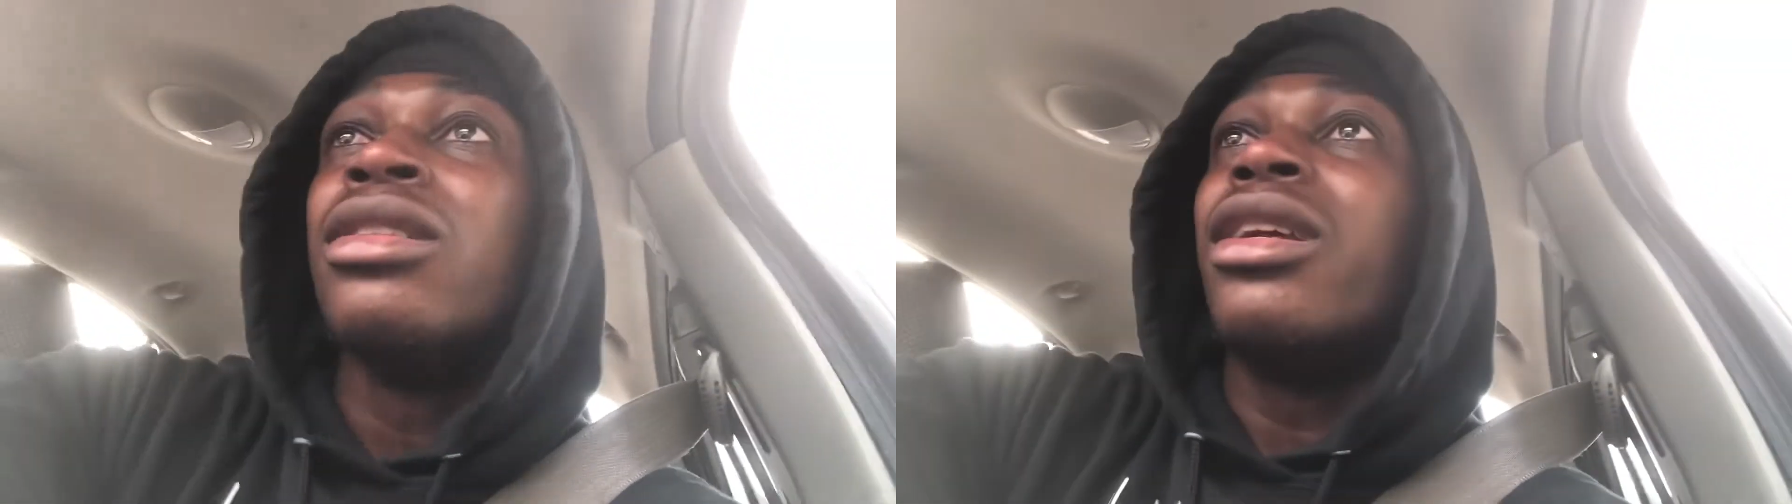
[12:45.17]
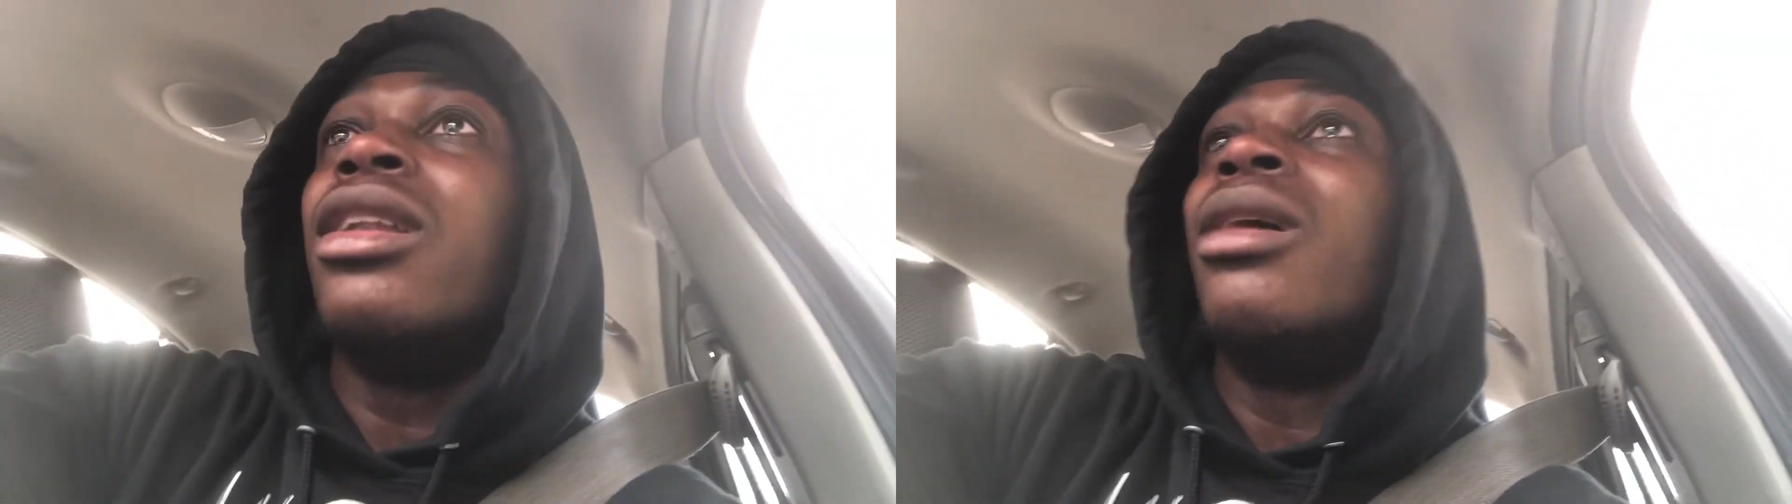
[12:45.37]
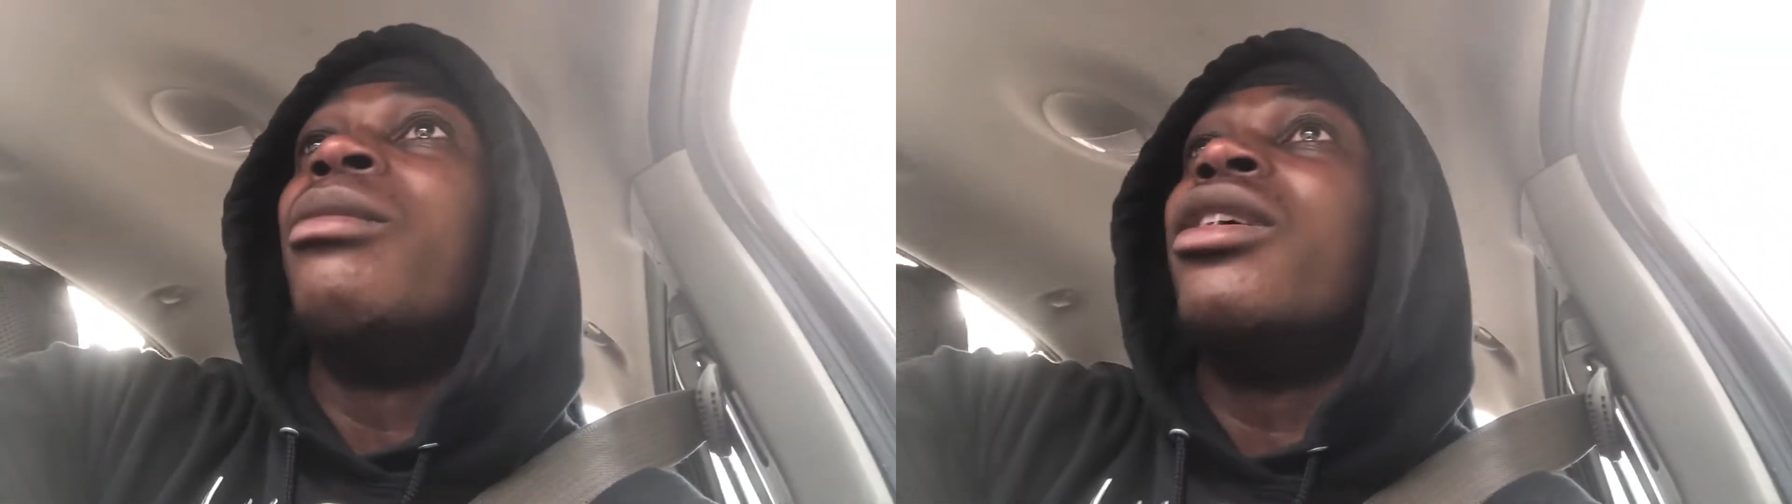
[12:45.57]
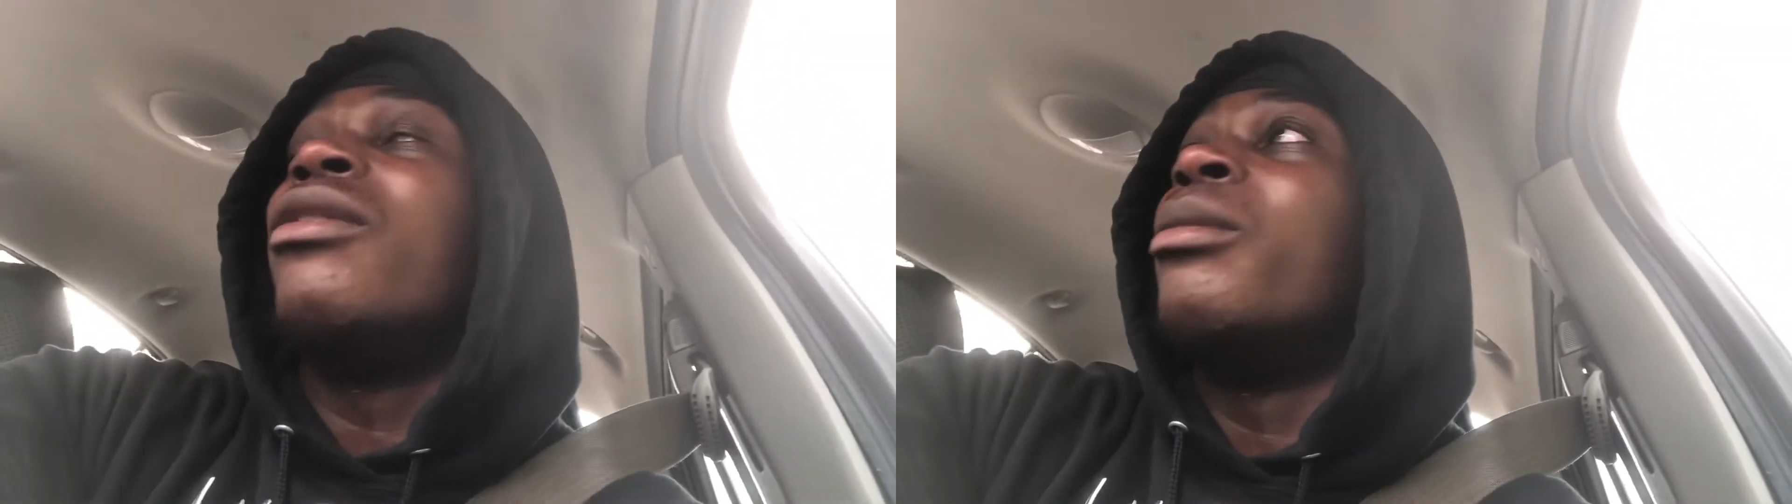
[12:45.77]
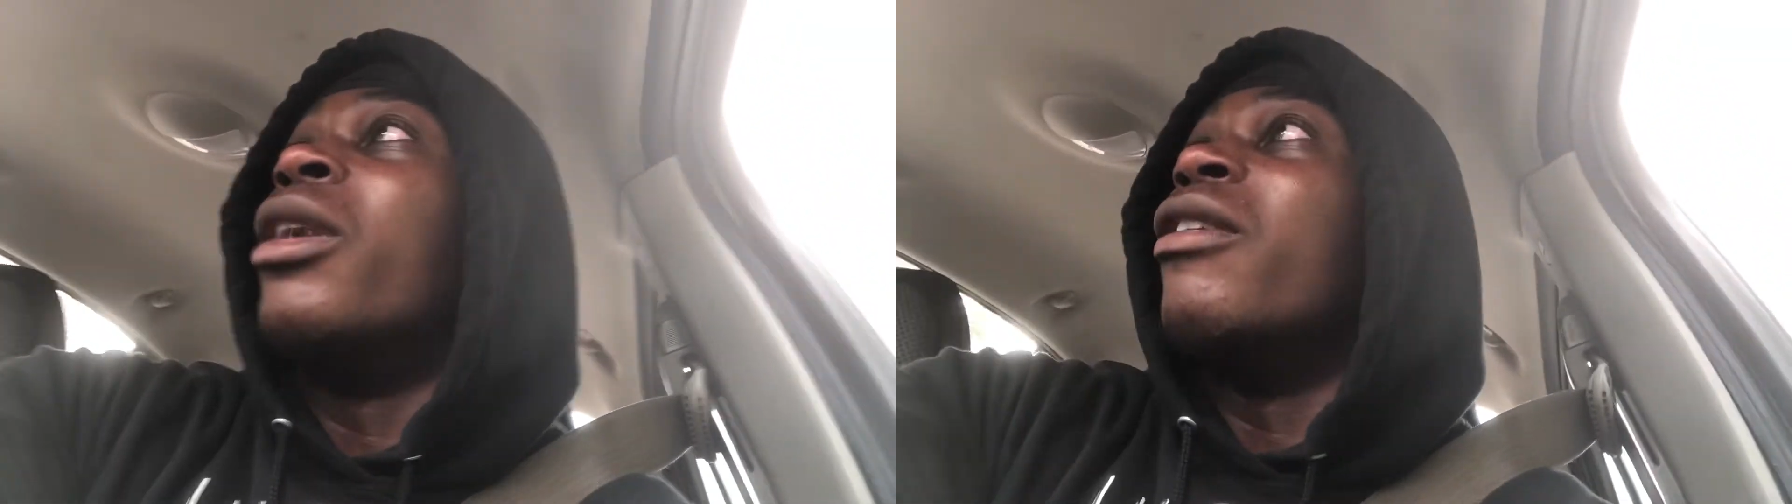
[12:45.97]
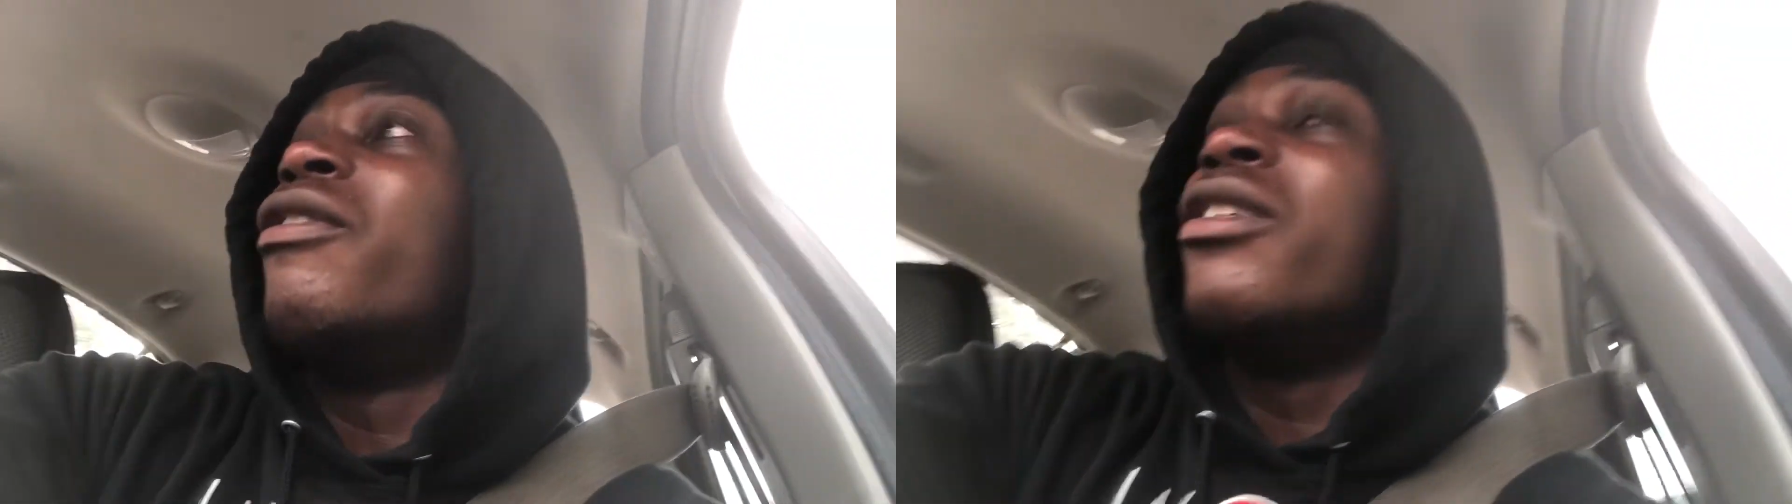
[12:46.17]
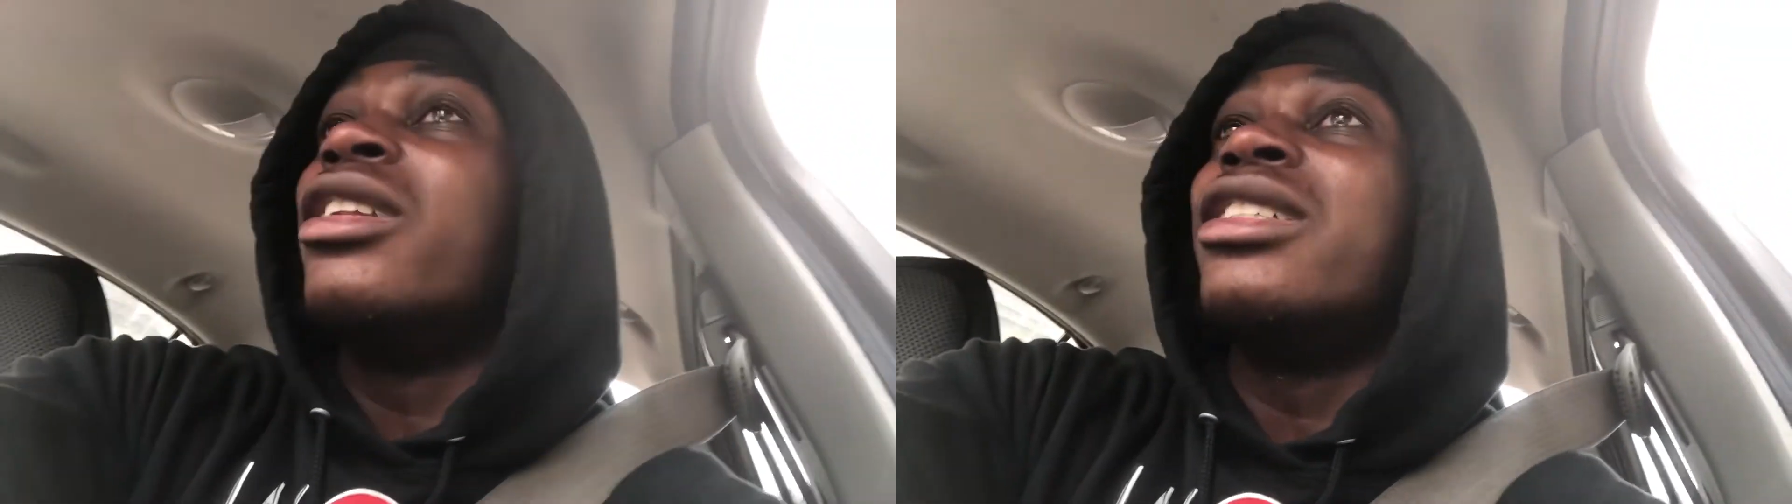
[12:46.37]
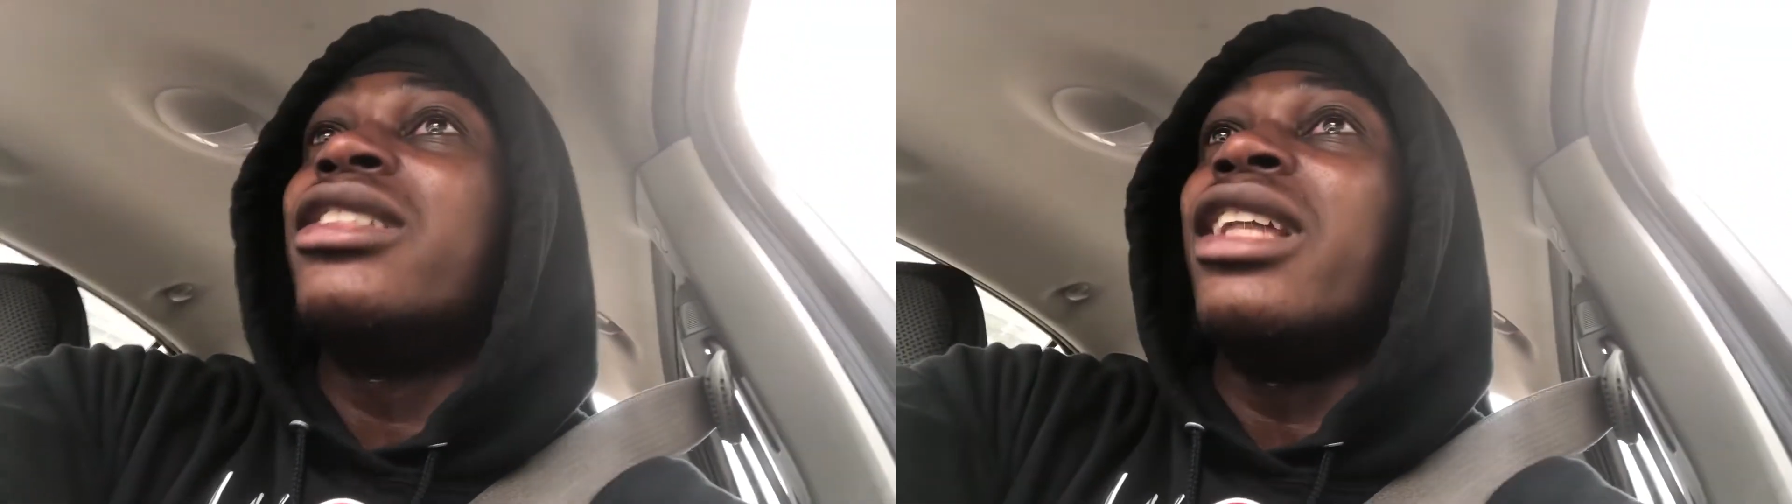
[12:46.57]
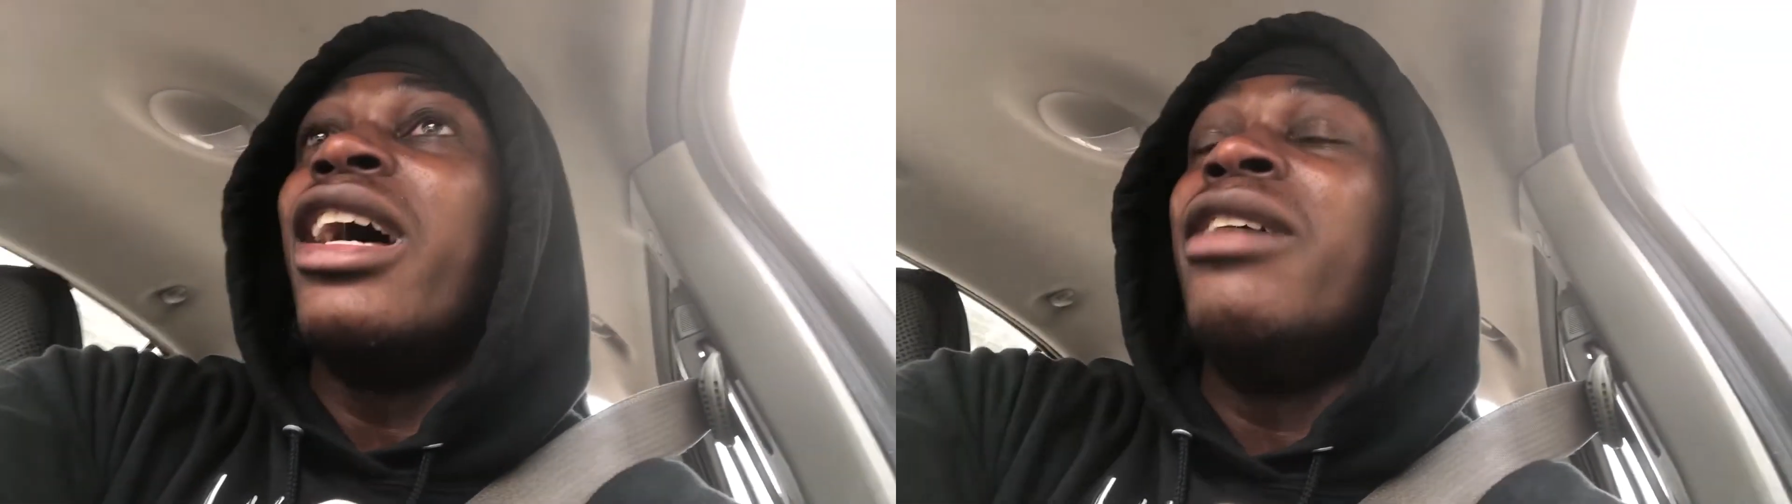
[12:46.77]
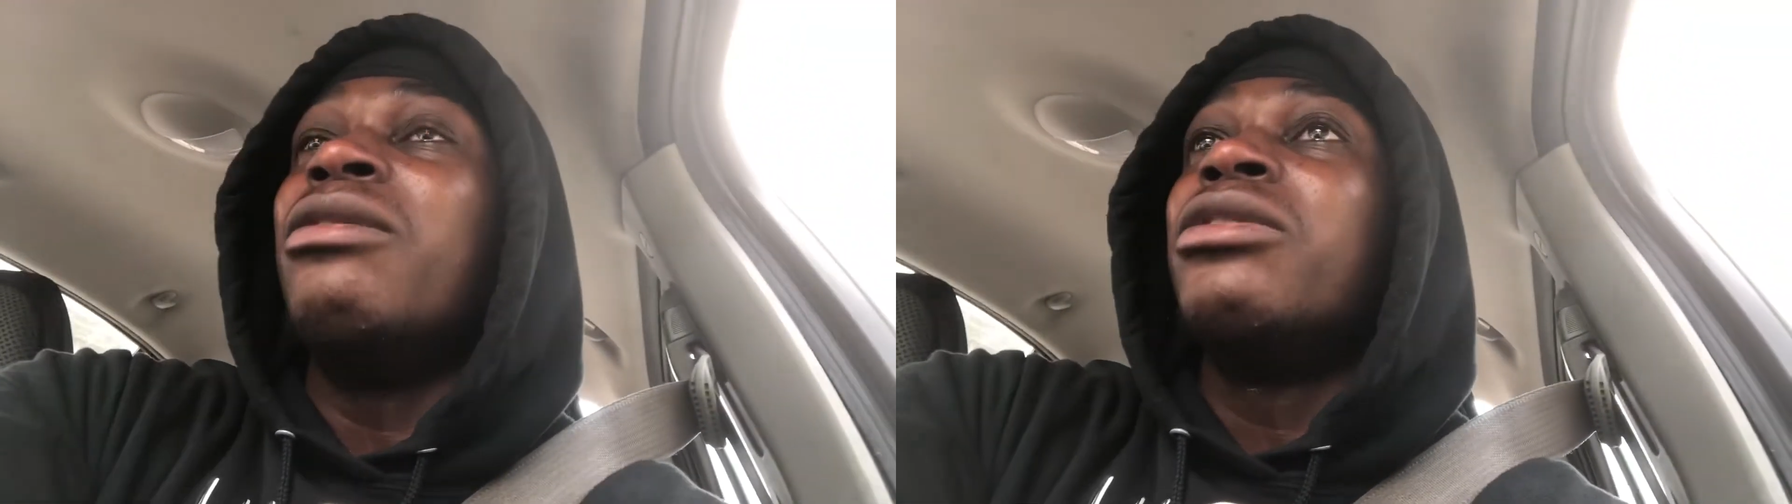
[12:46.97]
And I'm living my fullest
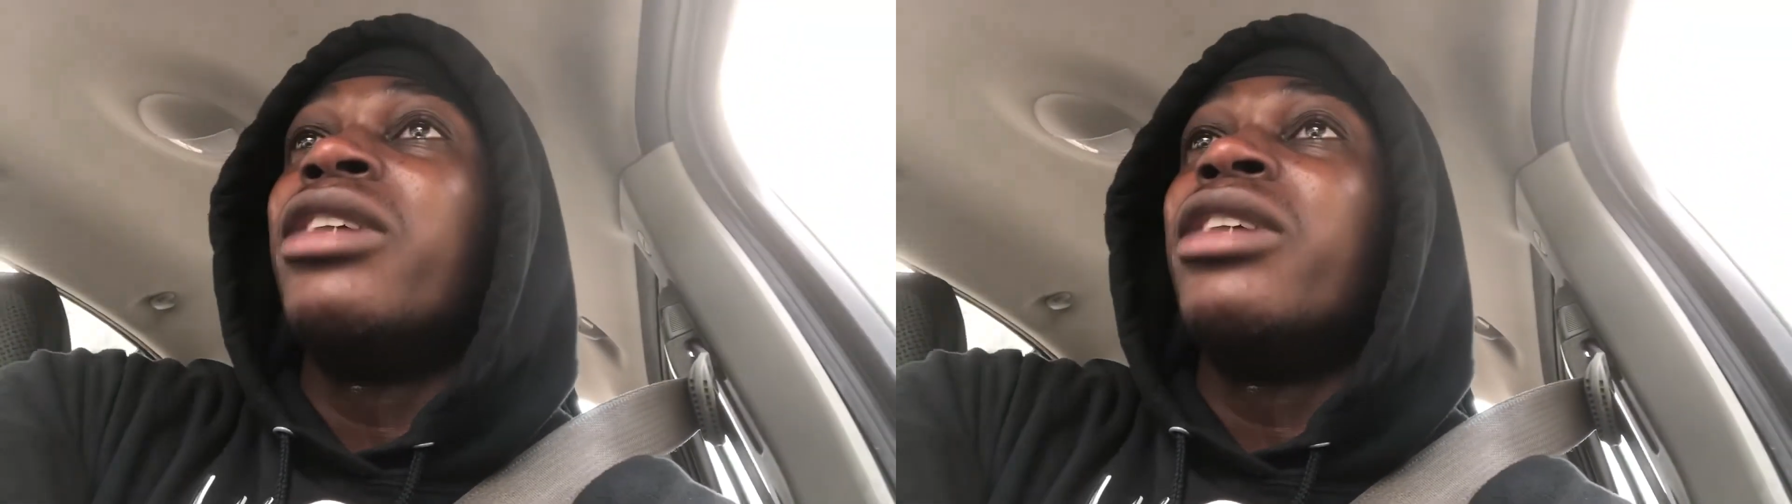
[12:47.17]
life,